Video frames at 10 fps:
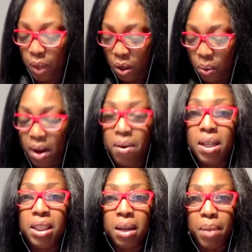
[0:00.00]

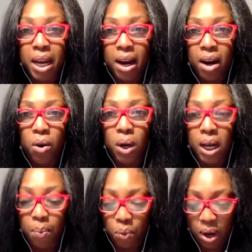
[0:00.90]
Aquarian, Gemini, or
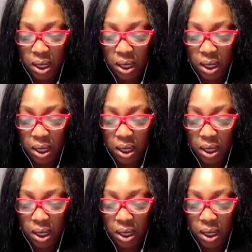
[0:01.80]
Libra.